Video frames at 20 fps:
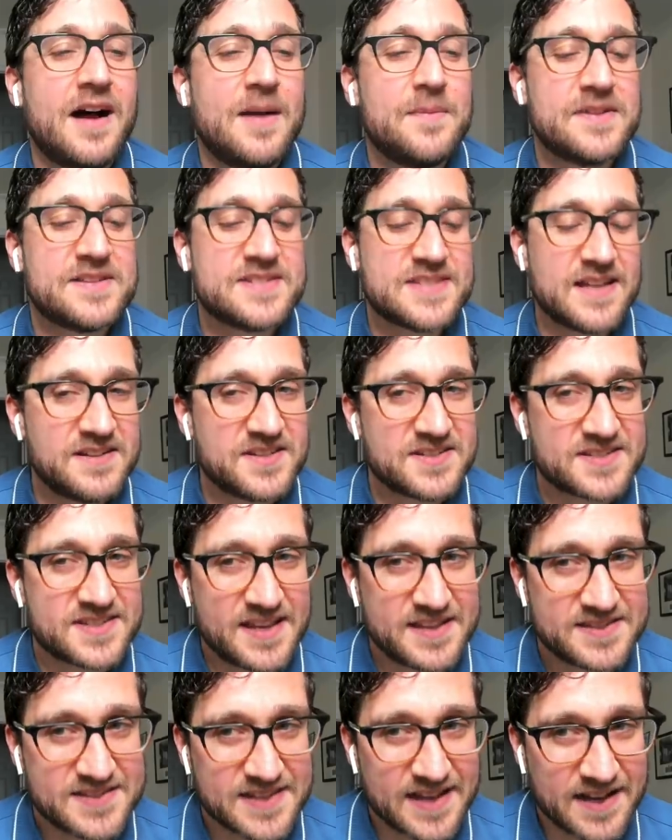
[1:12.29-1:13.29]
I'm excited to
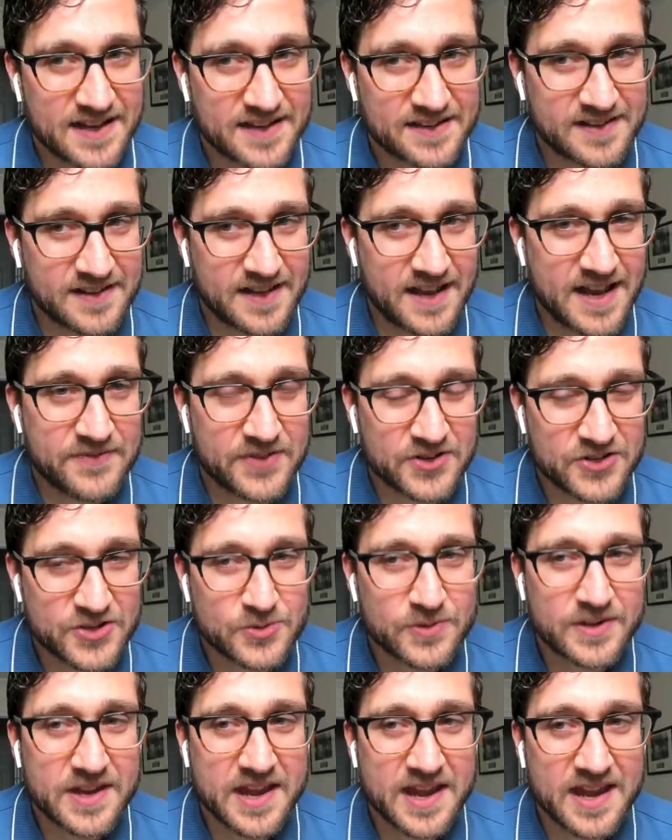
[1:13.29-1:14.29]
say, Zach, I have a
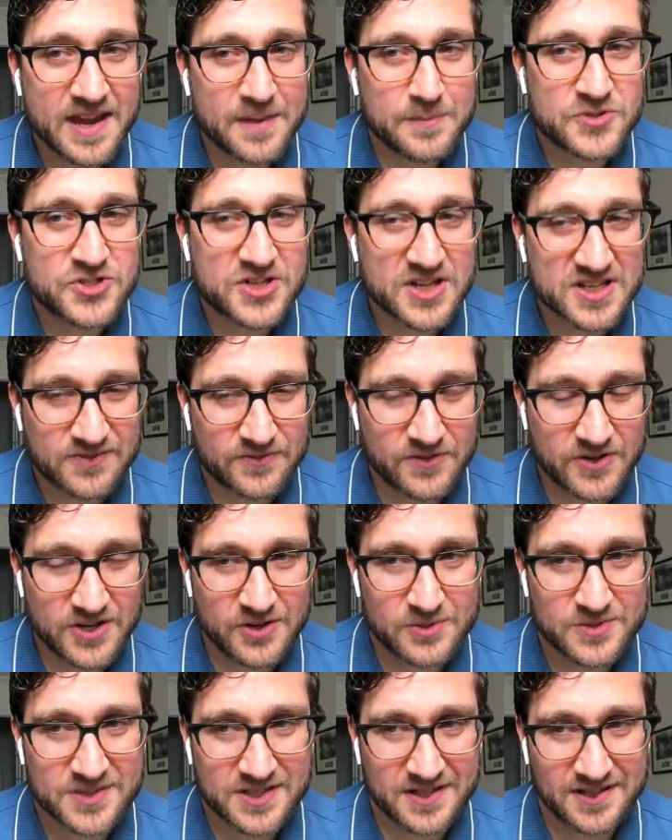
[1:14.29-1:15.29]
new game just for
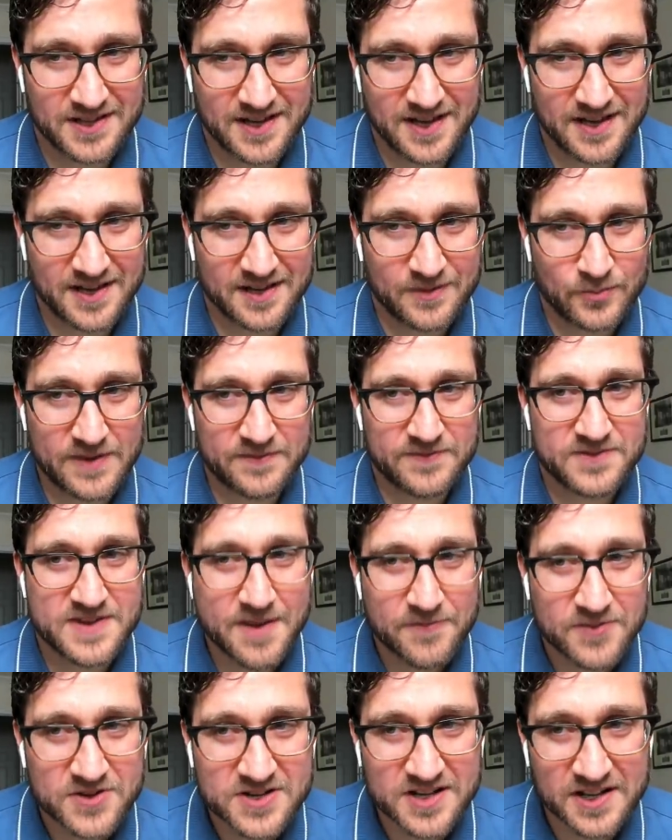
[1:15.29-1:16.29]
you today. We have
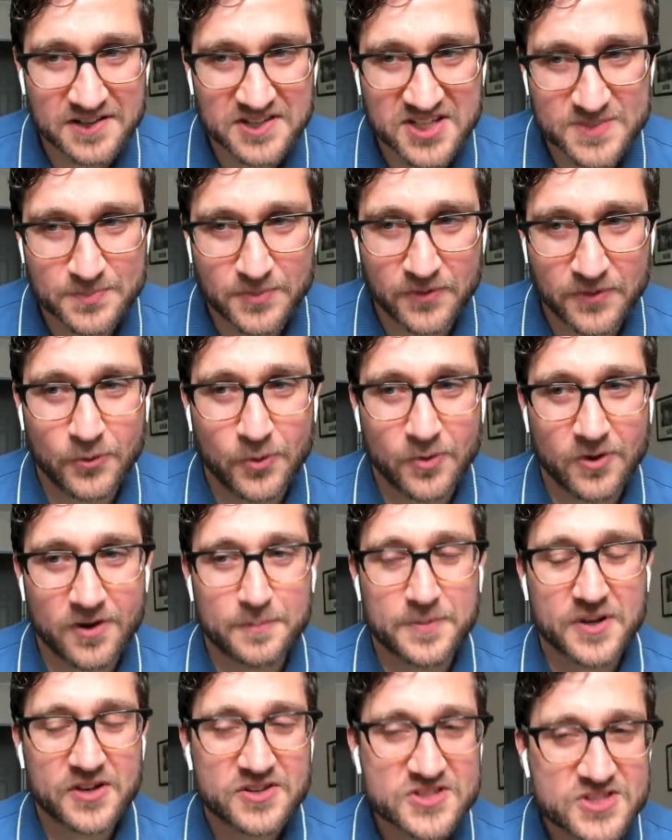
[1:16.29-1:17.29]
never done this
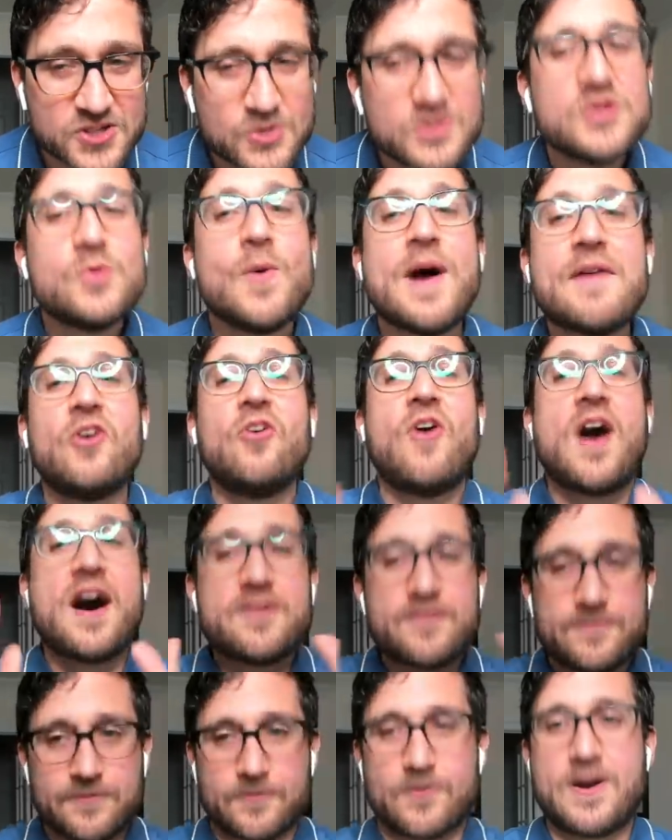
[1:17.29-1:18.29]
before because you have a
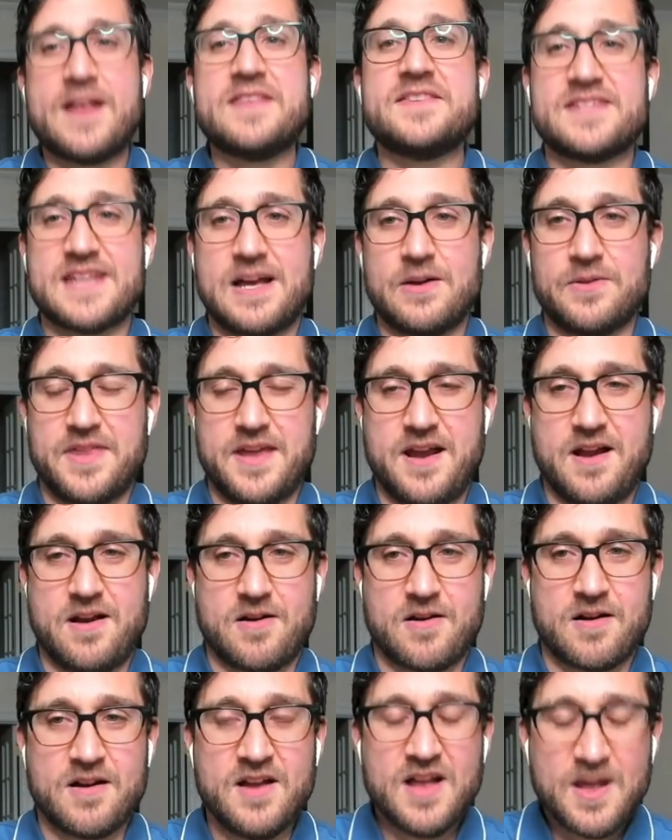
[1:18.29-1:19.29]
lot of friends out there.